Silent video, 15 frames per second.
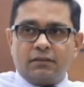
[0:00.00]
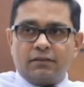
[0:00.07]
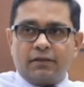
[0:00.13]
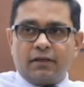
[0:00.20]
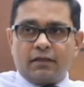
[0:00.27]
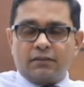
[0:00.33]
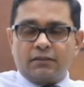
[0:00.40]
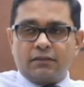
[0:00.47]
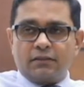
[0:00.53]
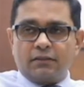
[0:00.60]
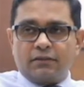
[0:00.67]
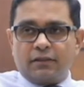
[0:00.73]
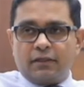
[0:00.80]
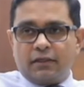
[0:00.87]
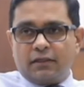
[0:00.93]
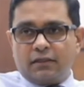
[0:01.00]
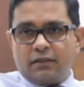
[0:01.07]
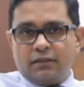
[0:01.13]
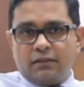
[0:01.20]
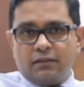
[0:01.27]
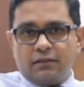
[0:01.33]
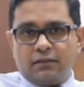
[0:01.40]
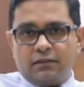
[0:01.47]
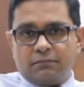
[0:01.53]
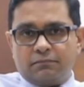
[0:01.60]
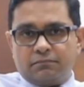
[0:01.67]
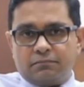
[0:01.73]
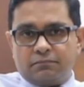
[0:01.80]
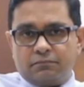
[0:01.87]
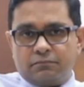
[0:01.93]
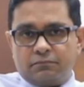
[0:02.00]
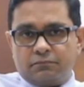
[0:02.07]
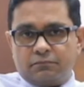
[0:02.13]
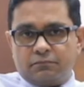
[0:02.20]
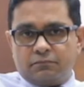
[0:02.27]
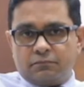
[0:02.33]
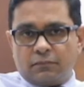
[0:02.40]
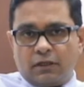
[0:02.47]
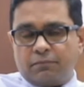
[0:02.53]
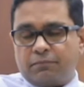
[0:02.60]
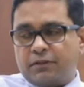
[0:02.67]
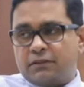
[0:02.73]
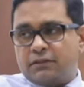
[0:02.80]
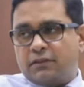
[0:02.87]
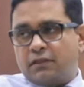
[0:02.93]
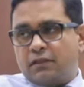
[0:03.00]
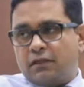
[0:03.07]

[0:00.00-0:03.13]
reduction created the unprecedented